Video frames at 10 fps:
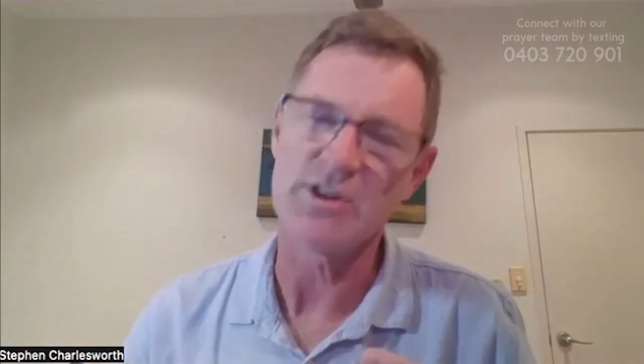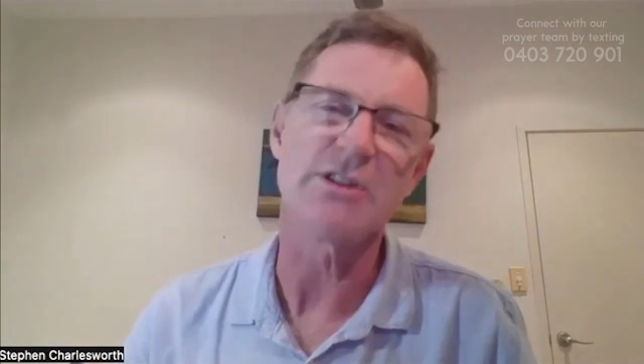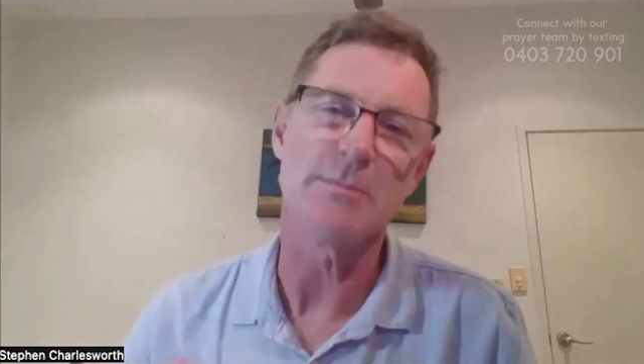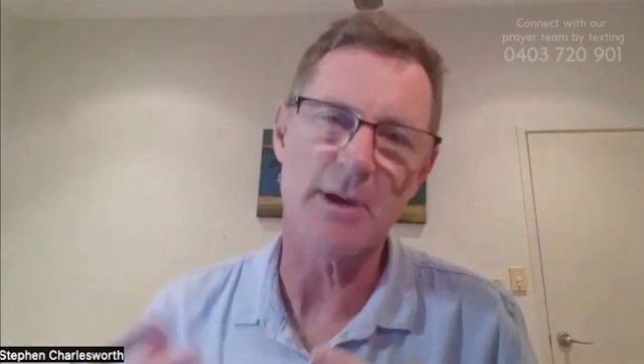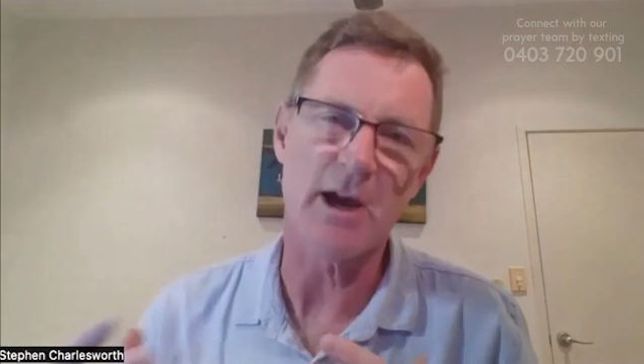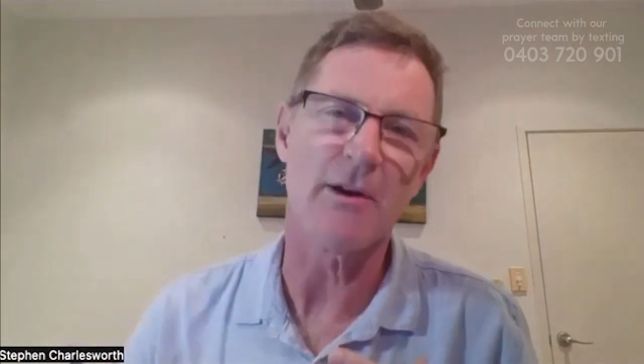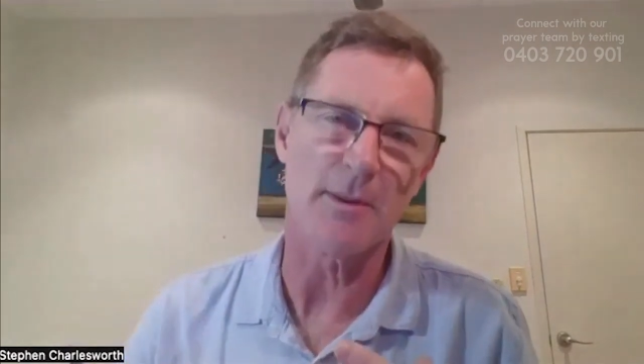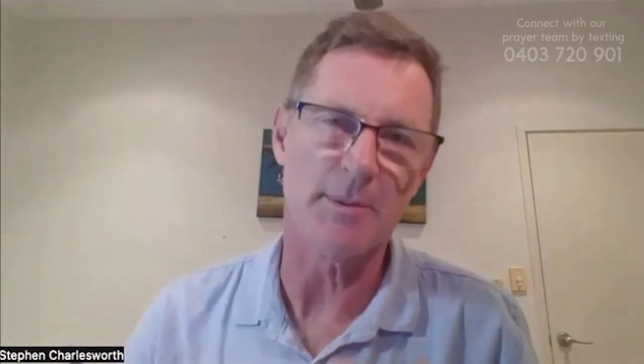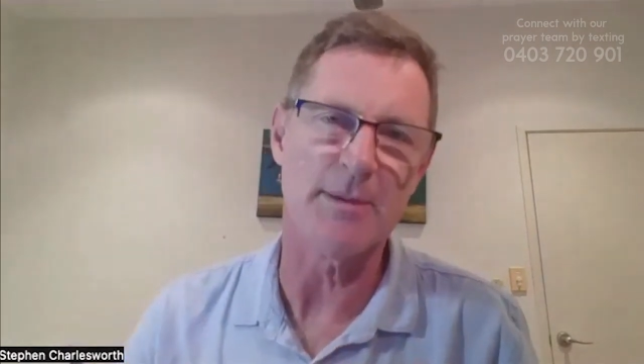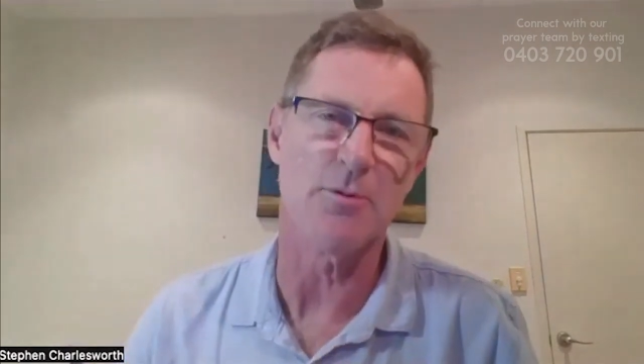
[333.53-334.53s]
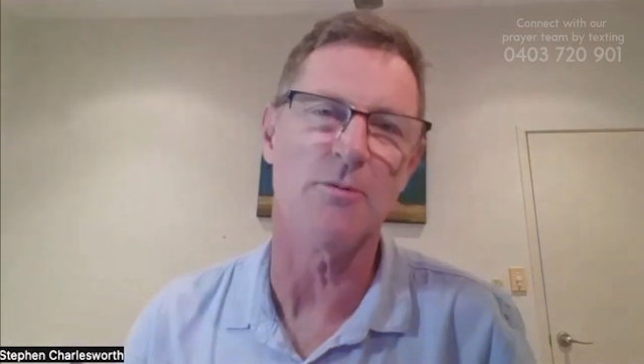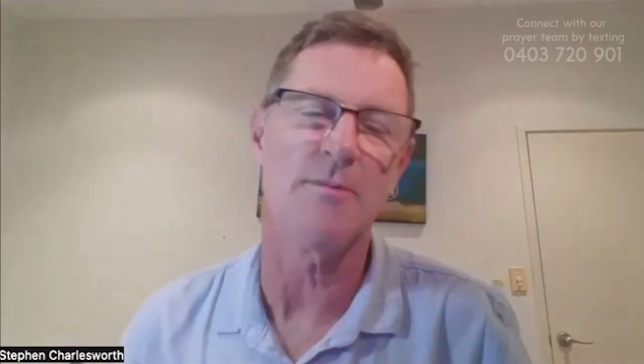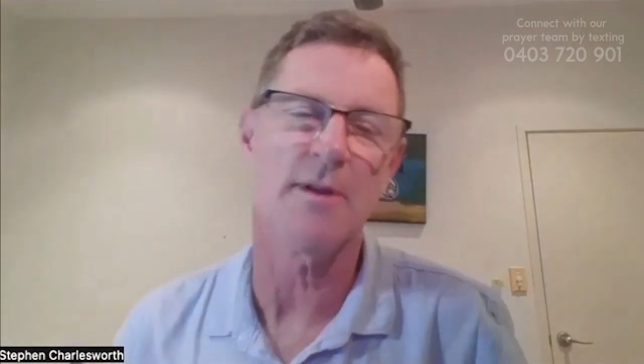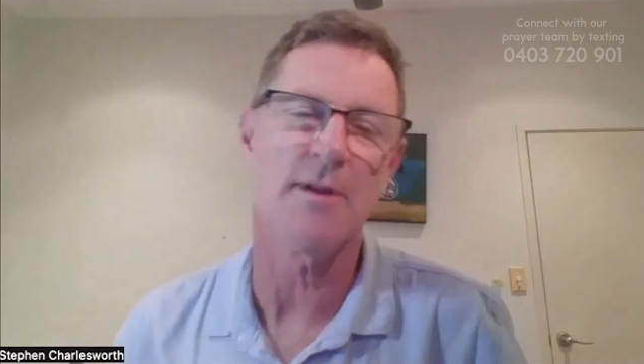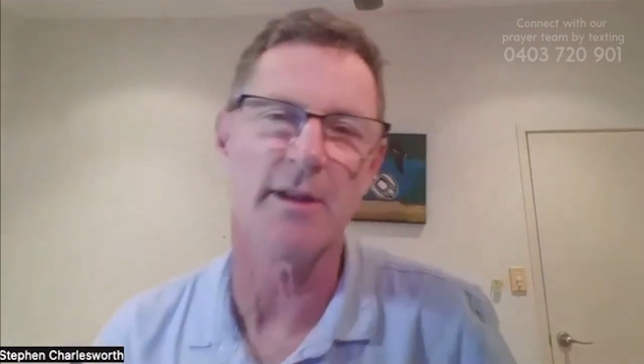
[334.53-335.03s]
disempower other people.
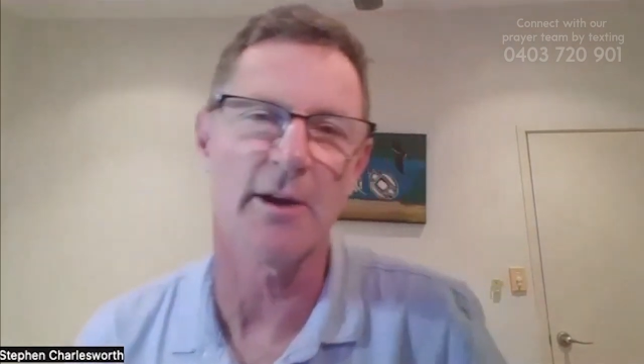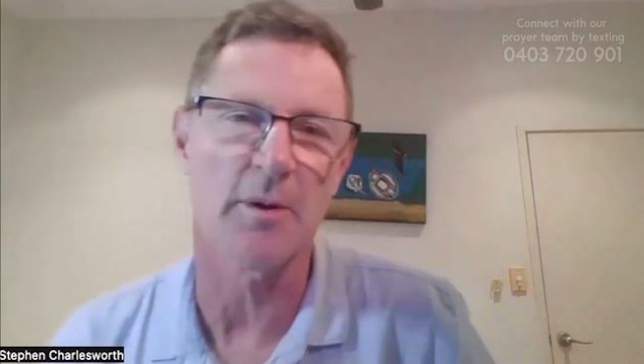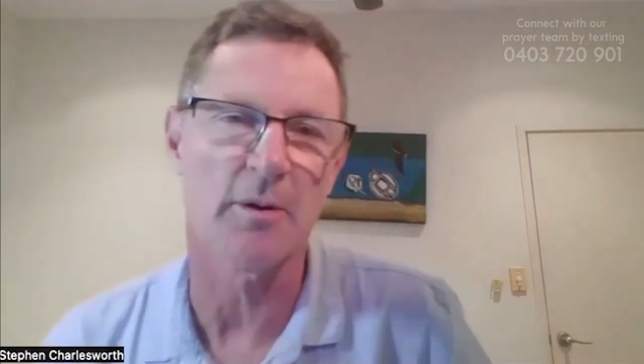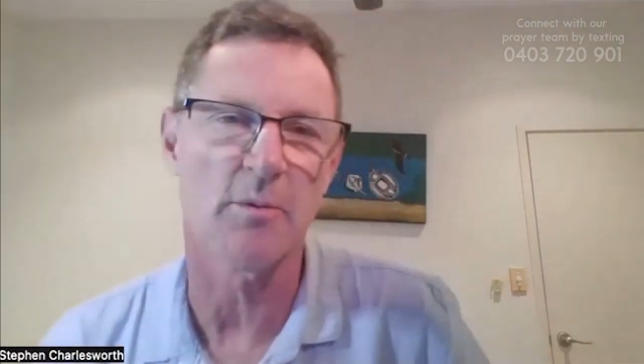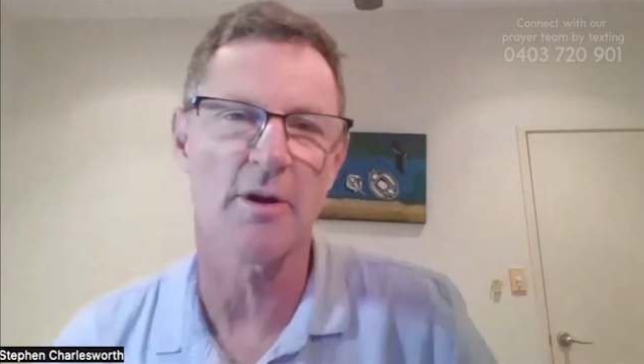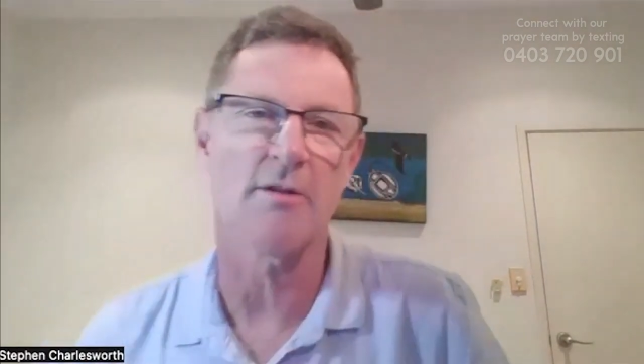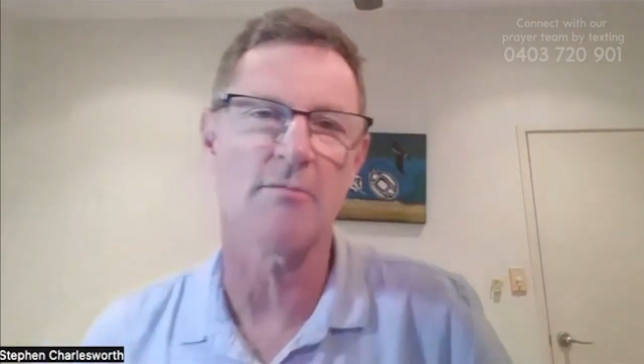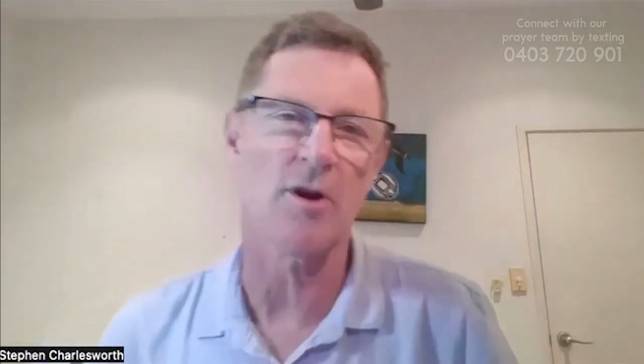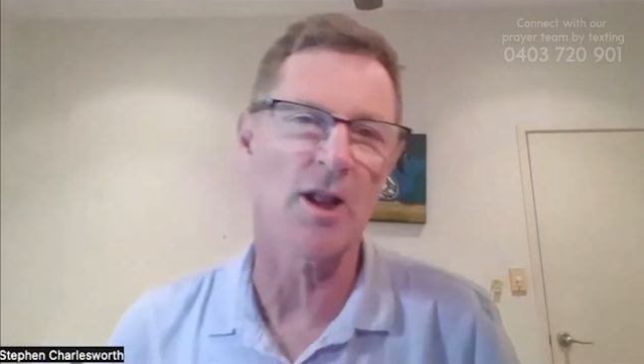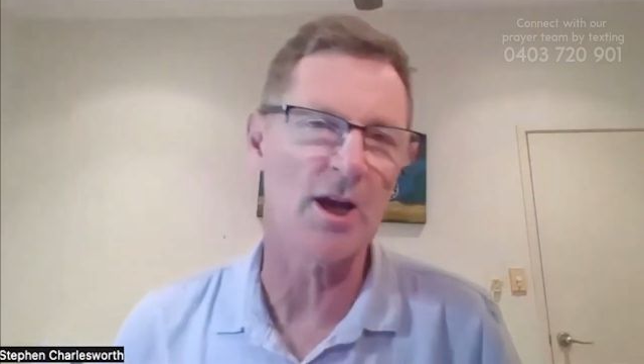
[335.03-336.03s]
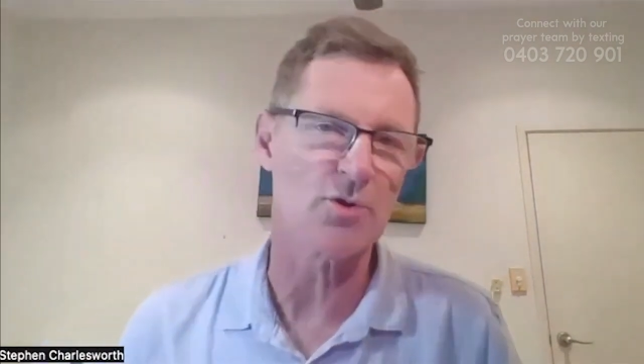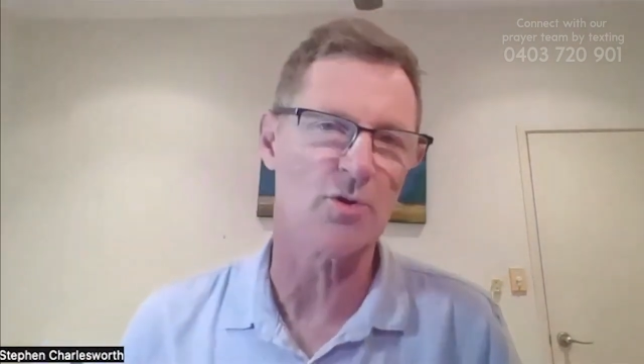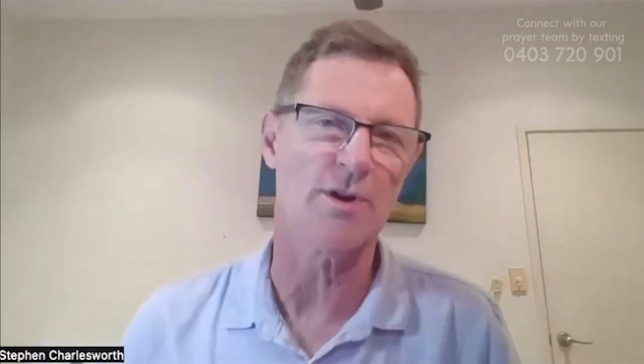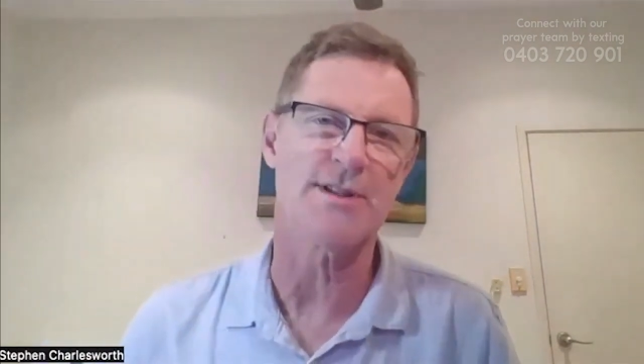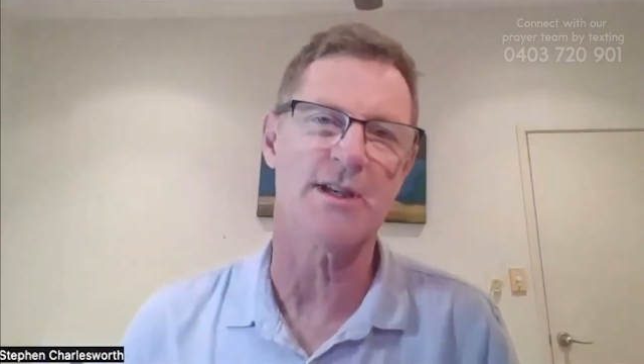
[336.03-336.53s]
Now, we're a large
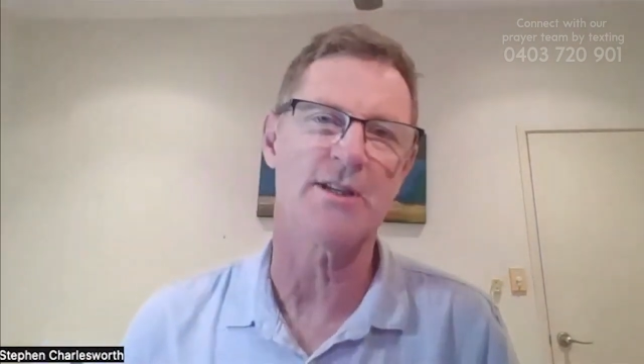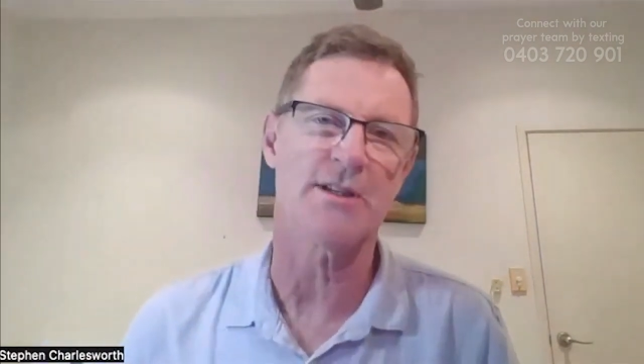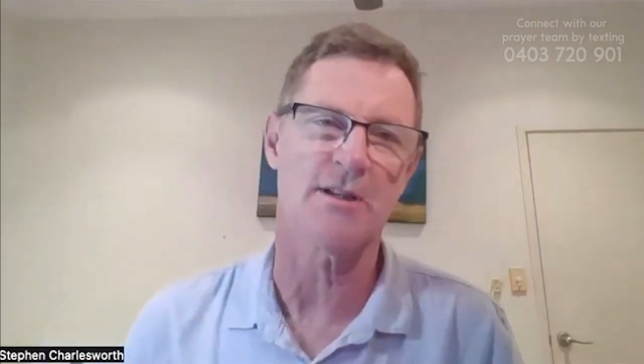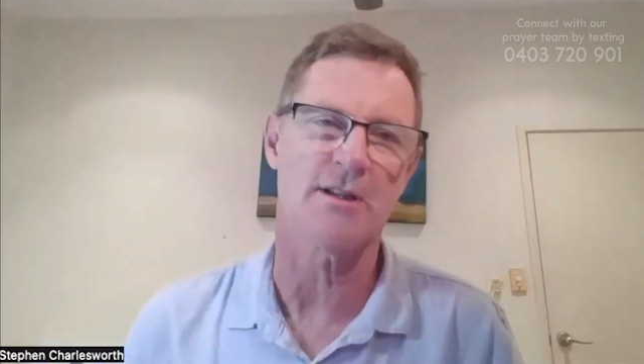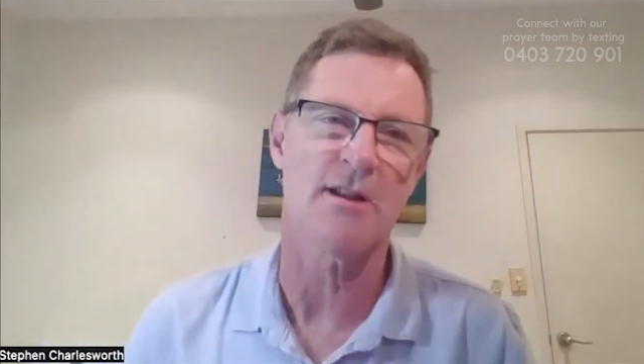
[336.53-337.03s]
organisation.